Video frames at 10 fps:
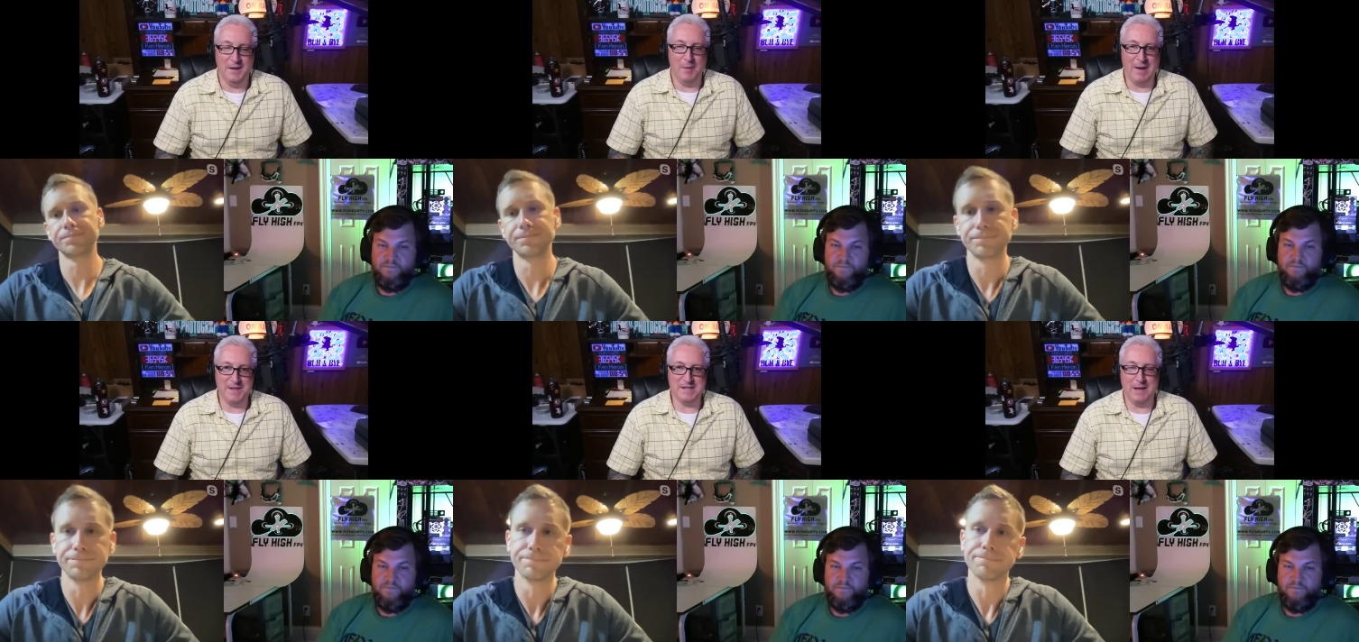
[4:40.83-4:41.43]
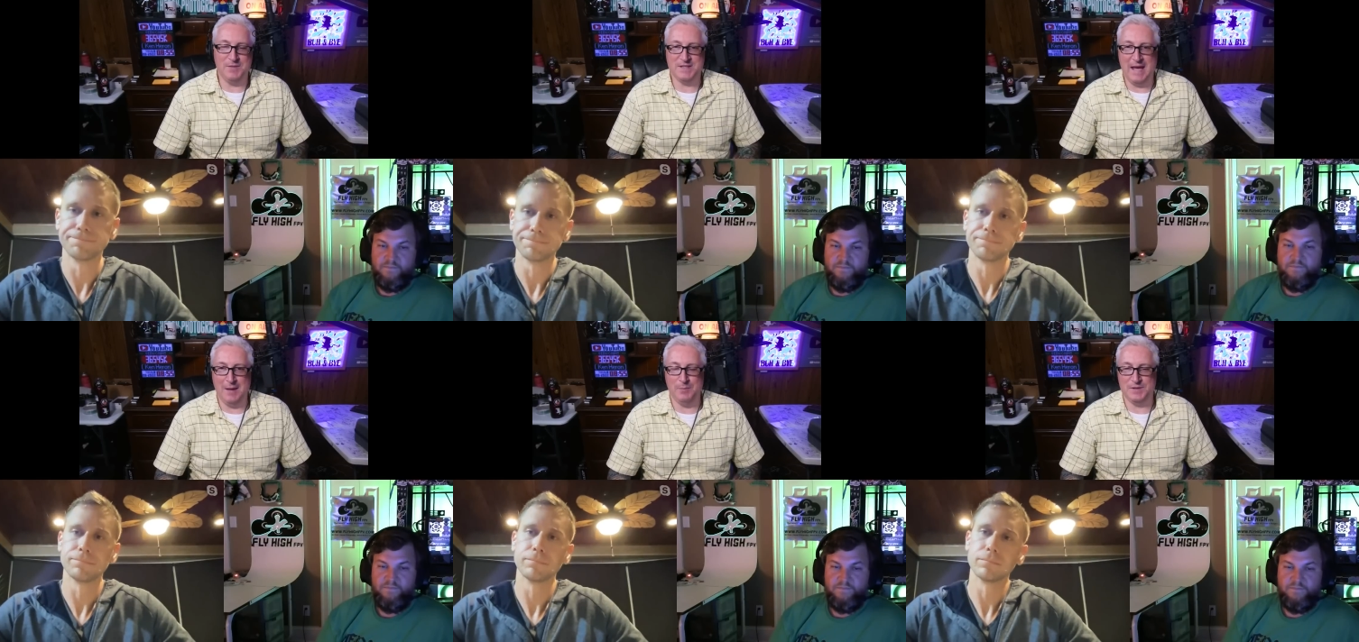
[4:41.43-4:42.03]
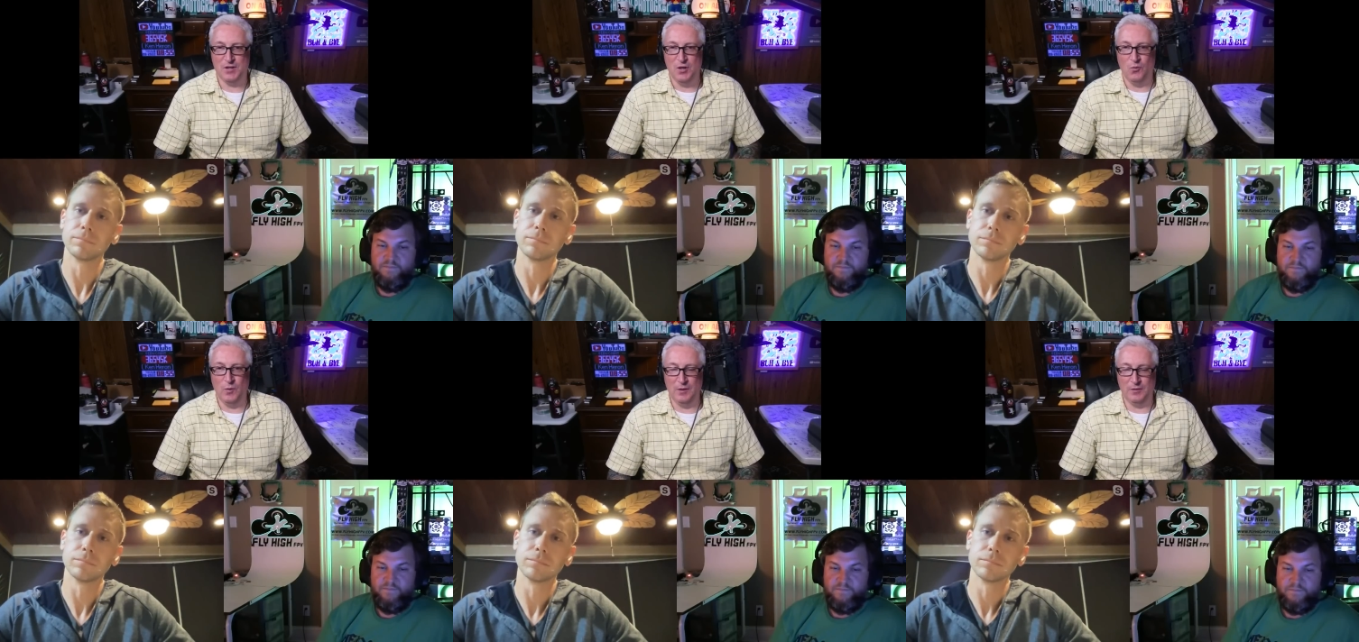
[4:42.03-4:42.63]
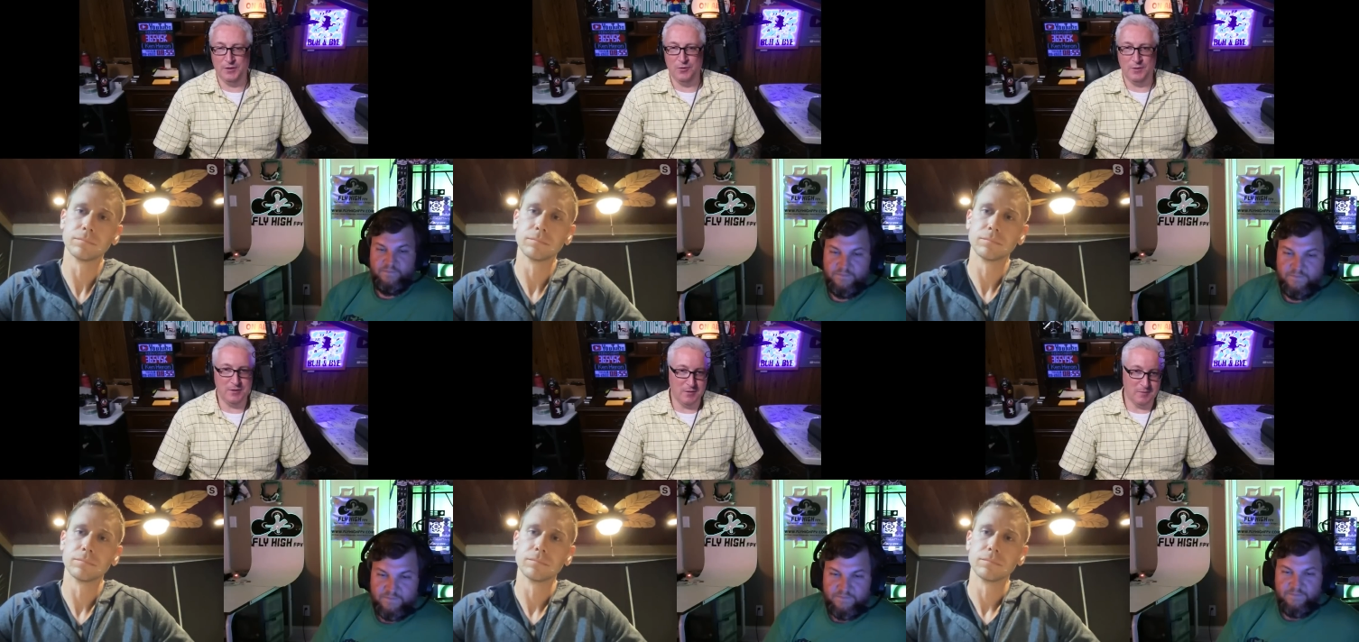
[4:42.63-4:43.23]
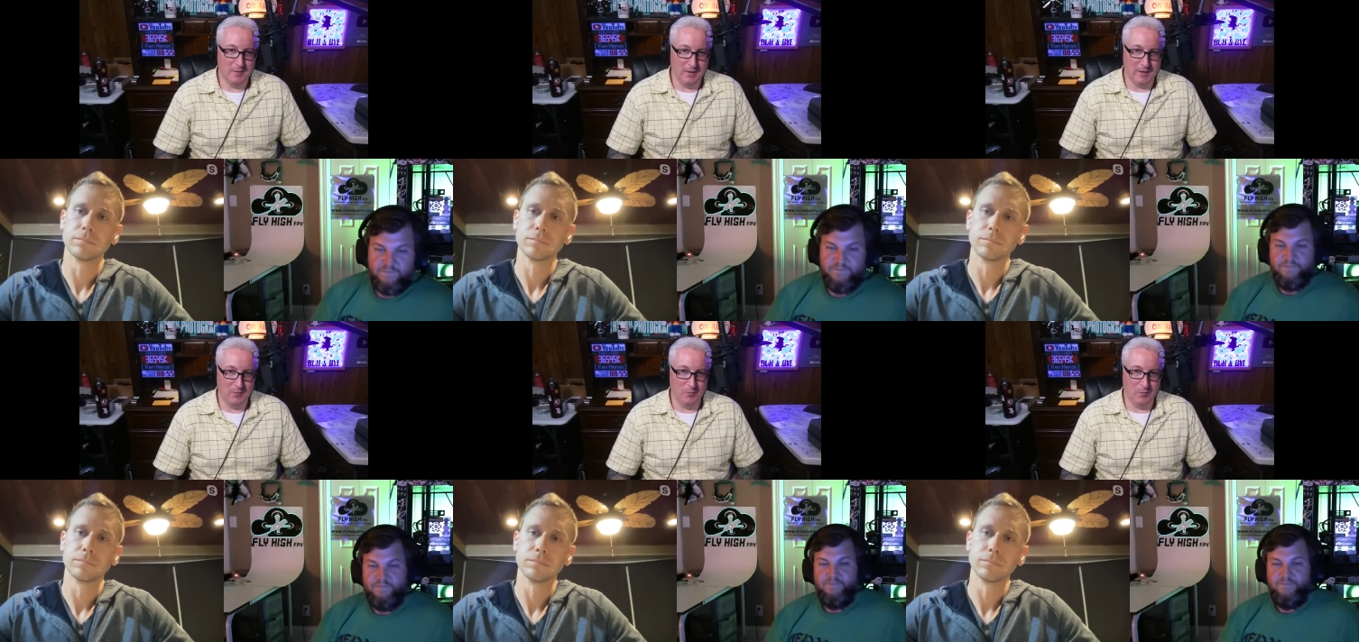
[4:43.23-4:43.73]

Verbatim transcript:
Speaker 1: Now, by the time this happens, will you in your uh,